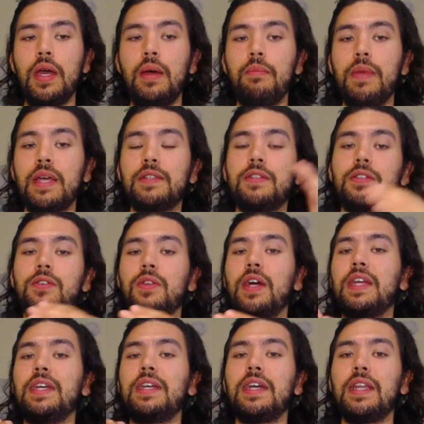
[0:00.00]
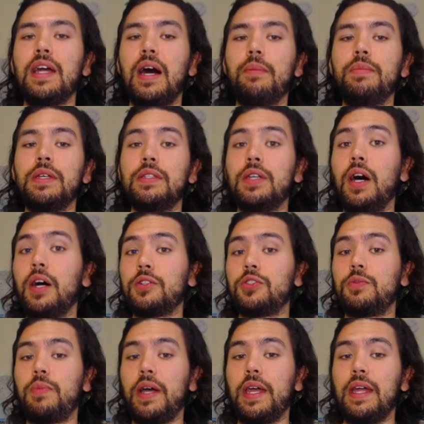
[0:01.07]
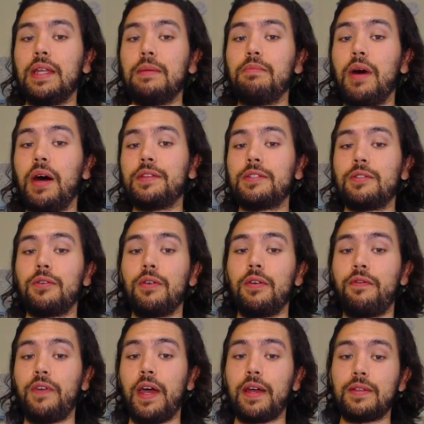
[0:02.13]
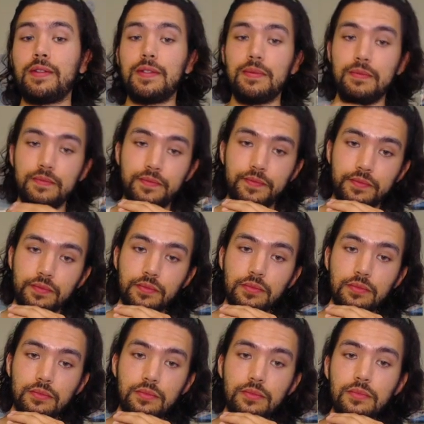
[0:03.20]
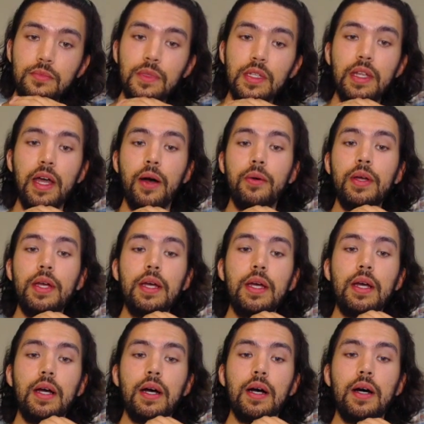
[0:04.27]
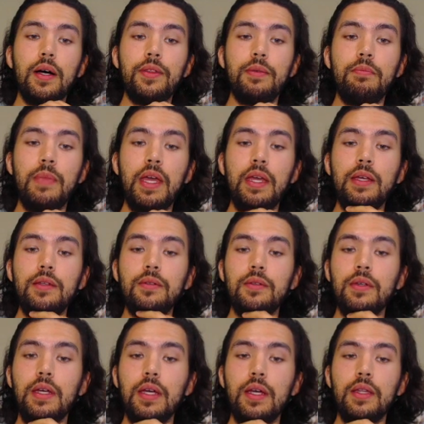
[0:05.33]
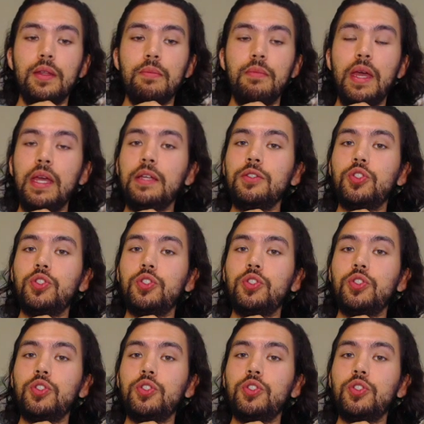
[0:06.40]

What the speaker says: makes it so that he cannot be touched by any monster effects. Now, the main